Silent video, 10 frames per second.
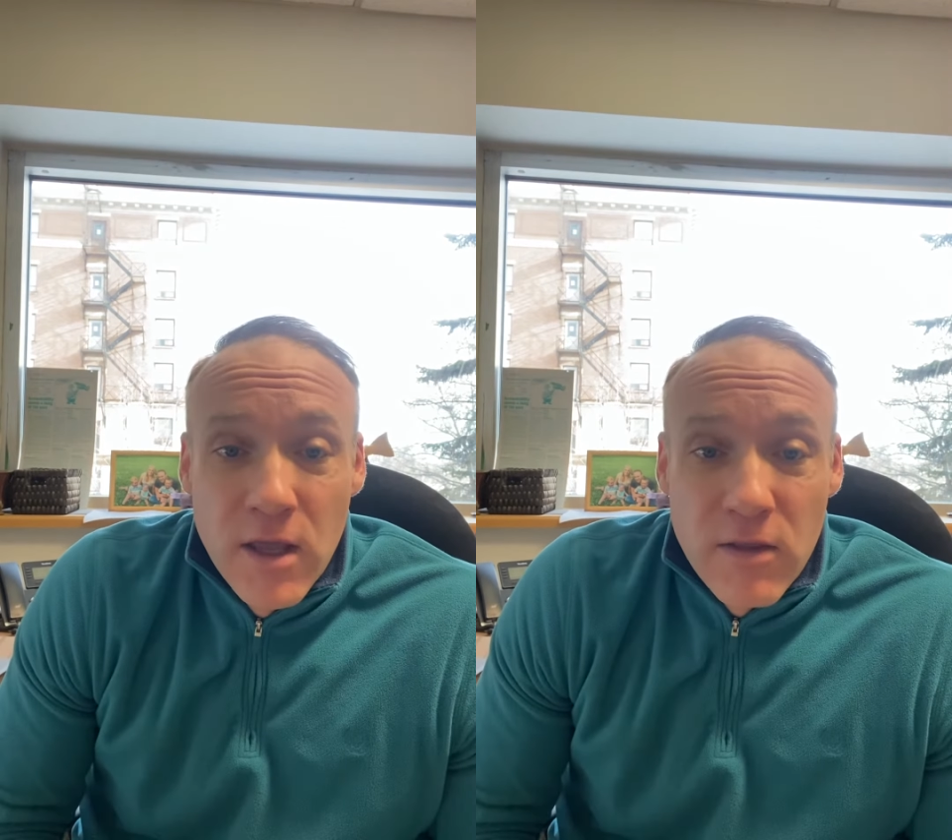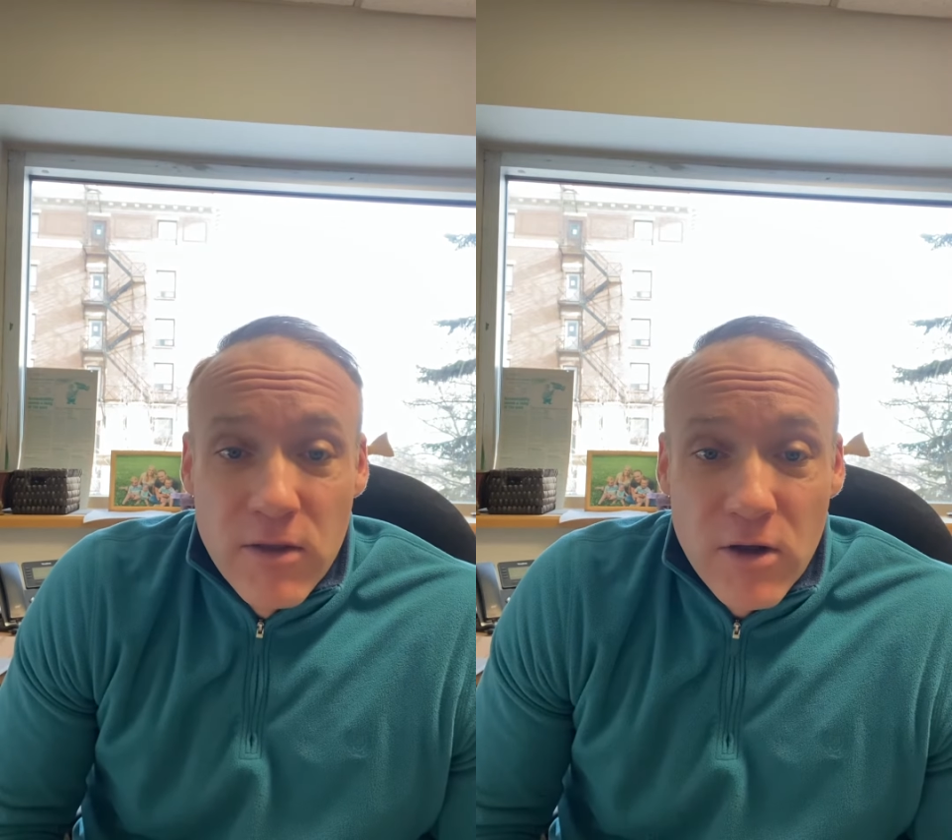
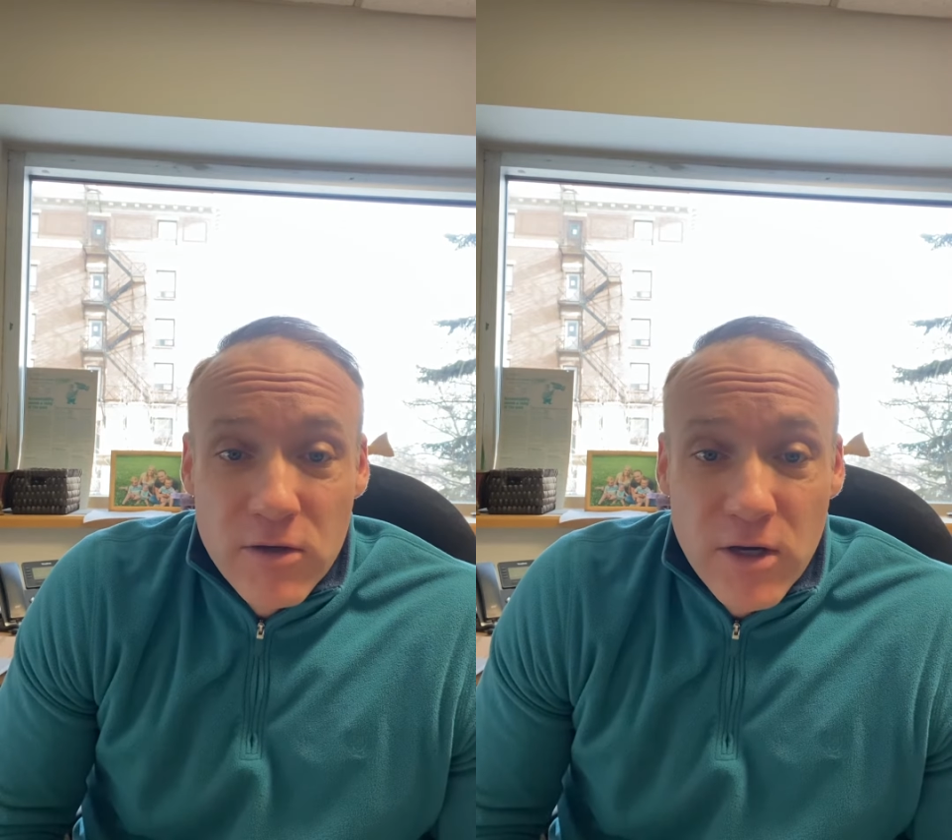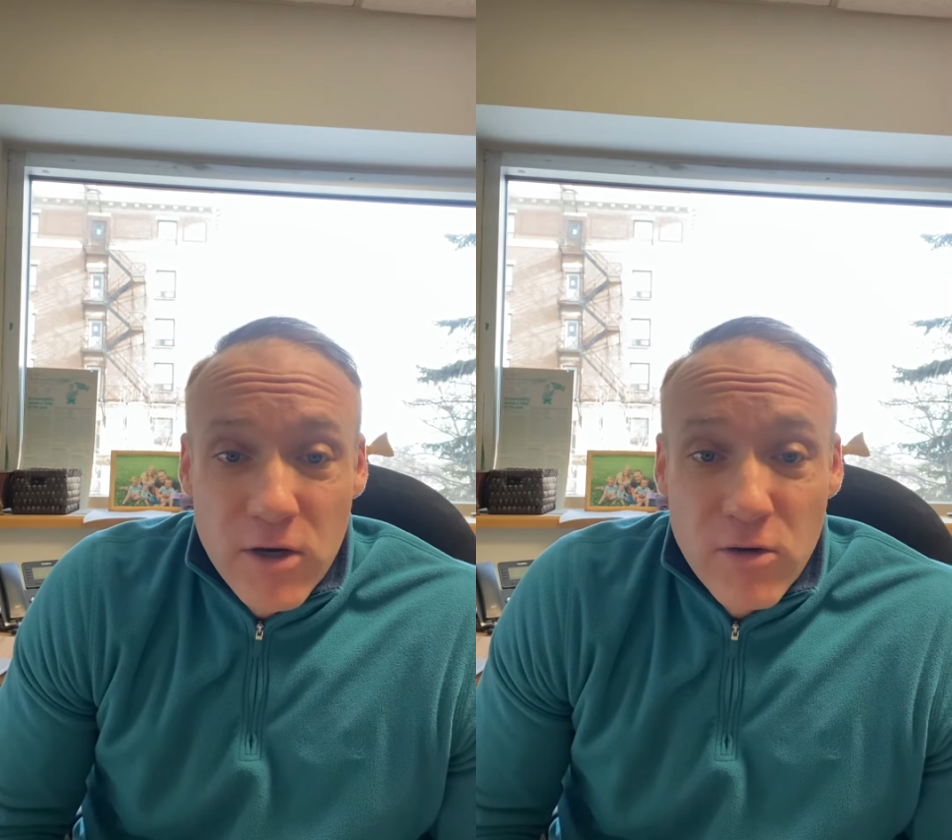the
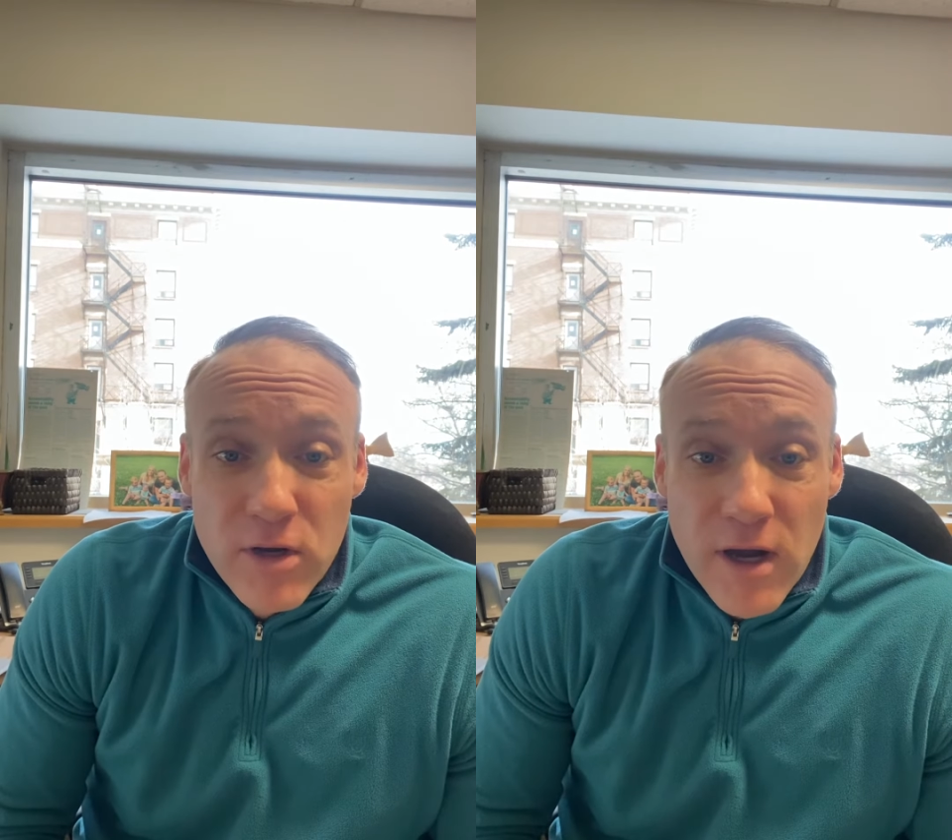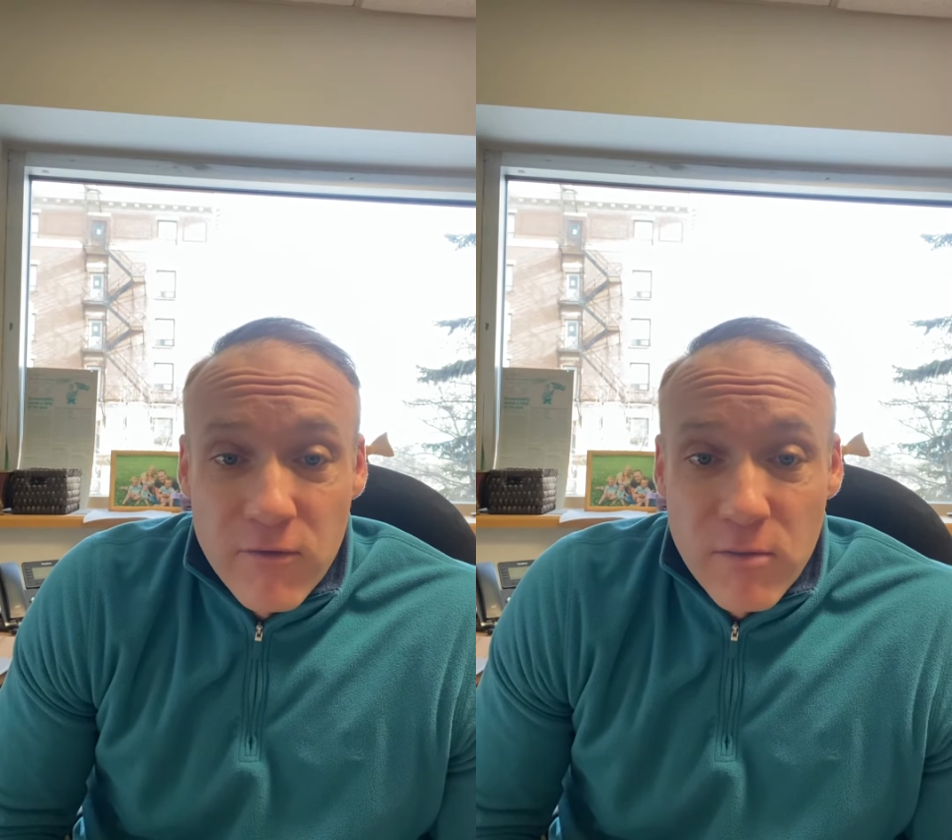Ontario
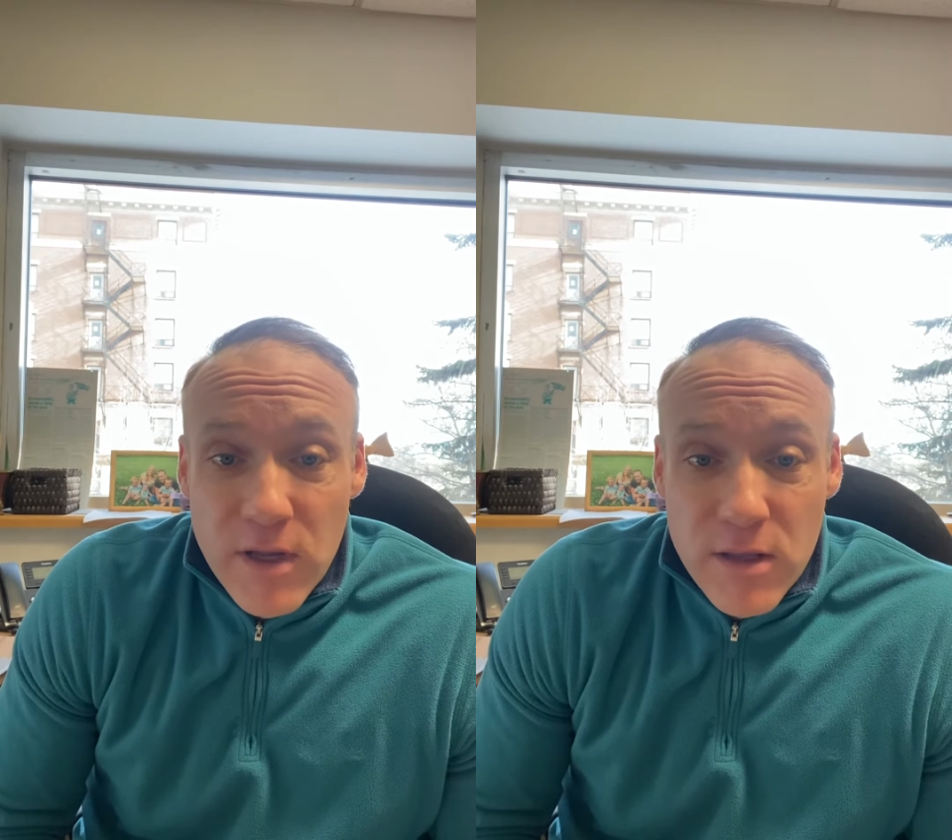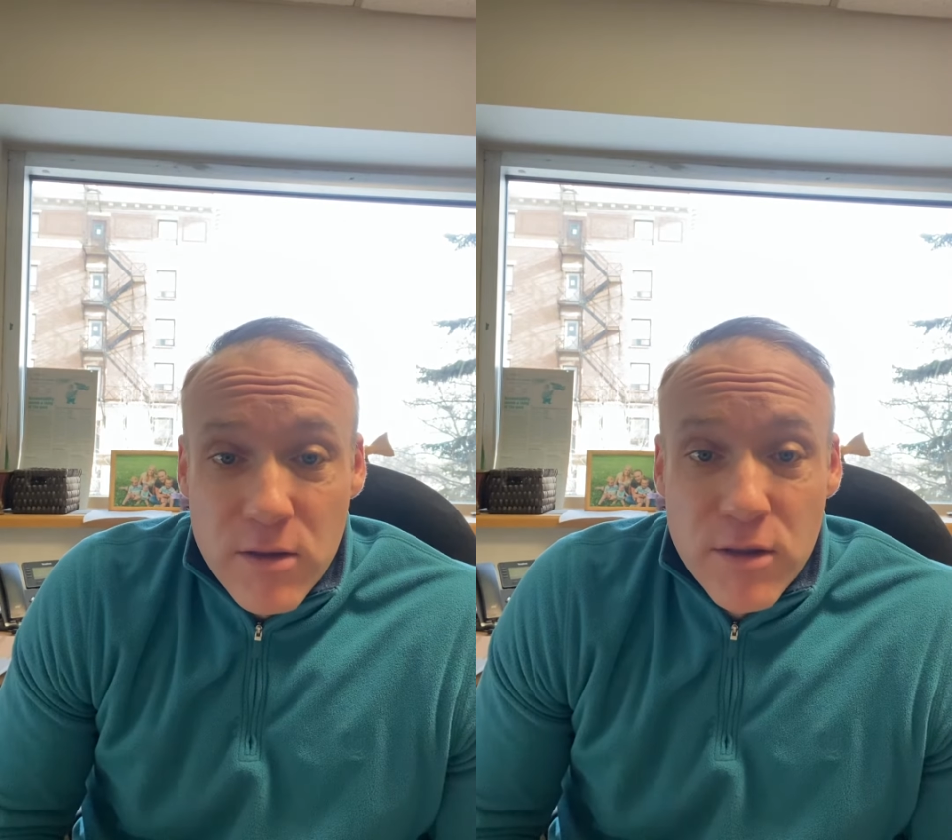
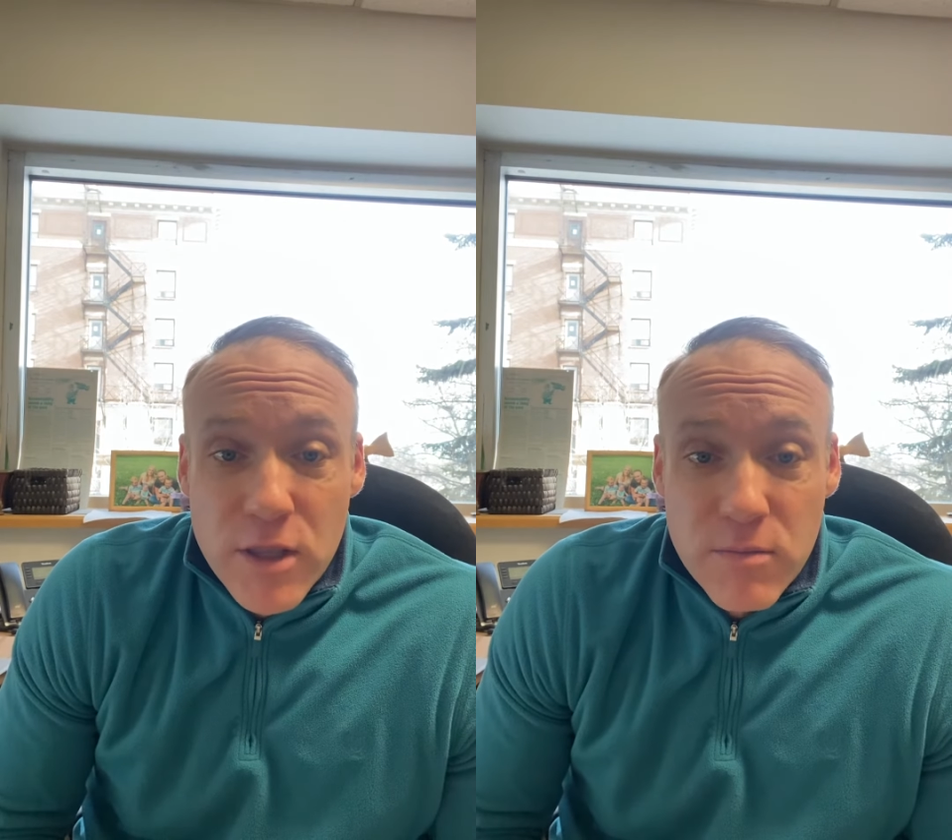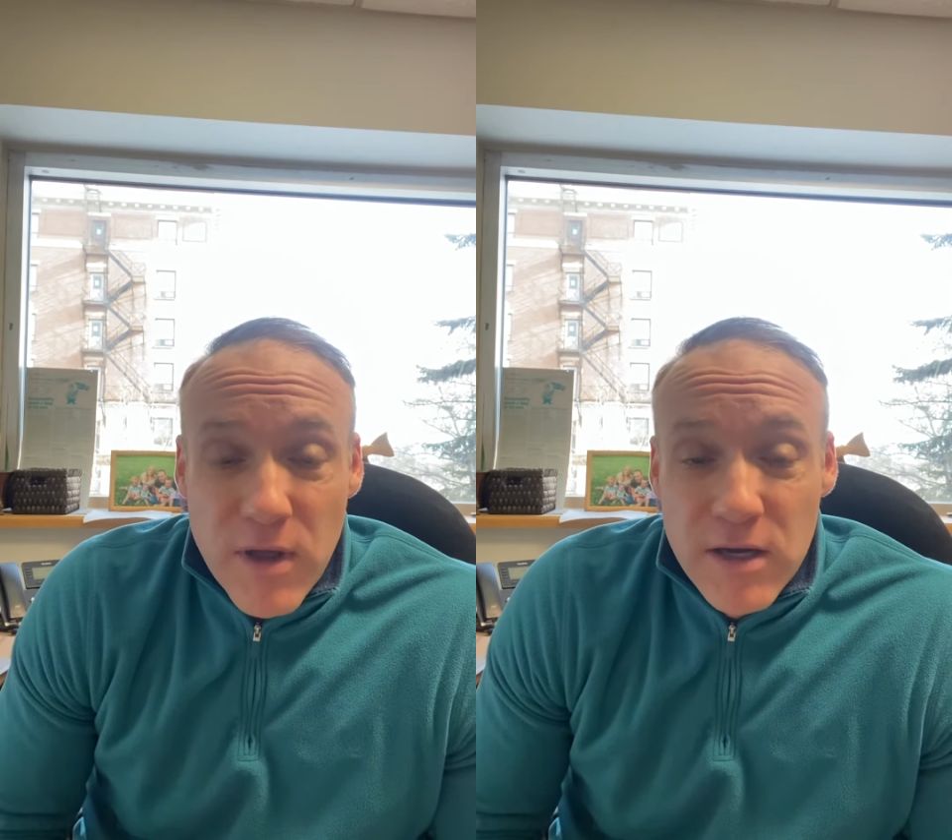government
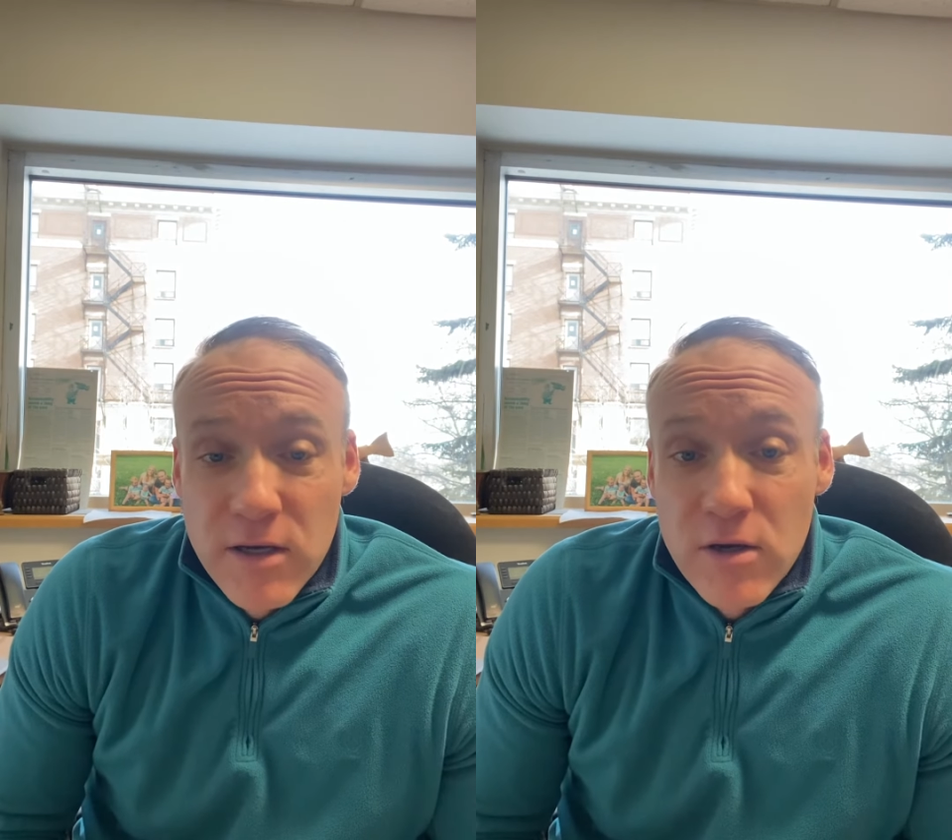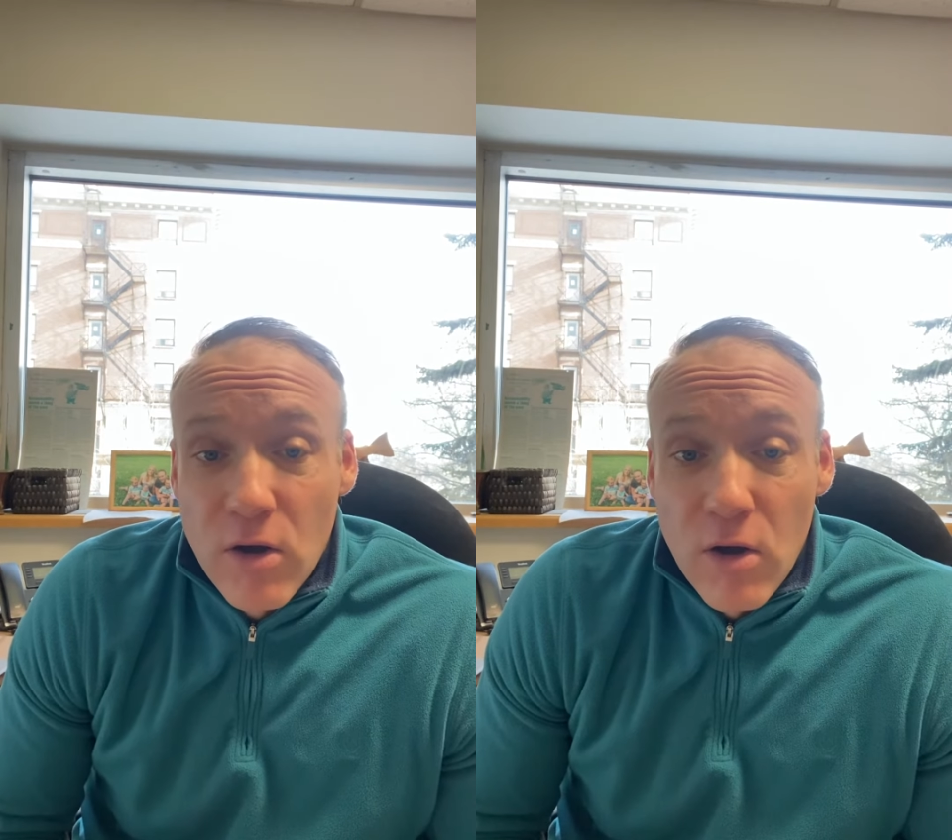
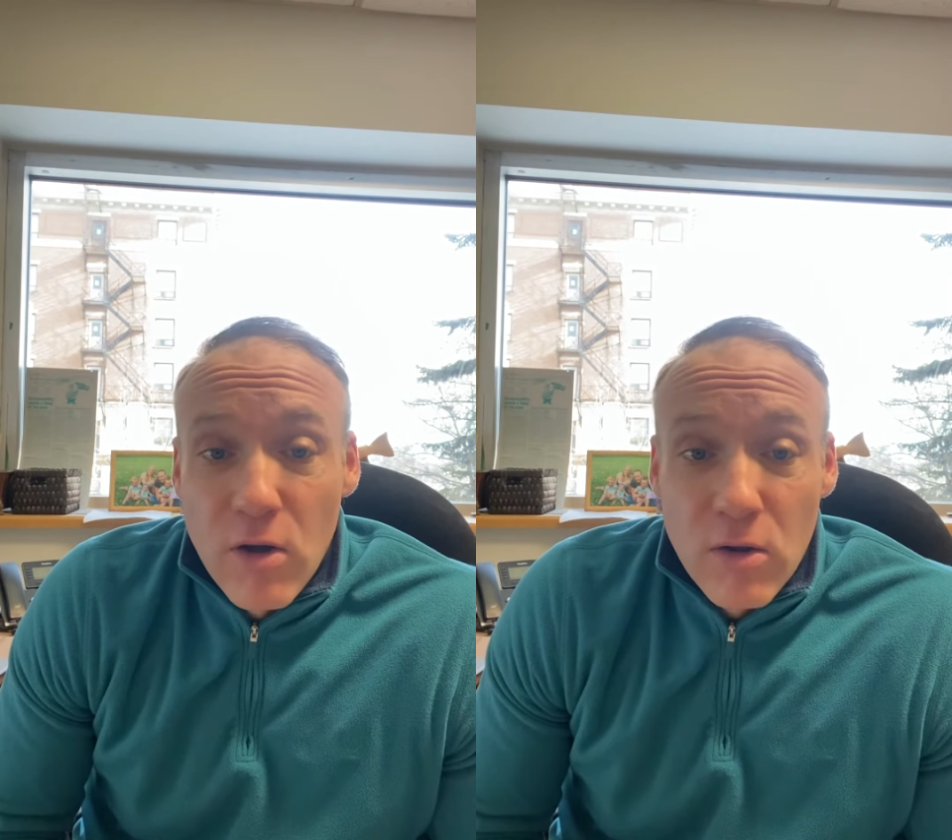suspended all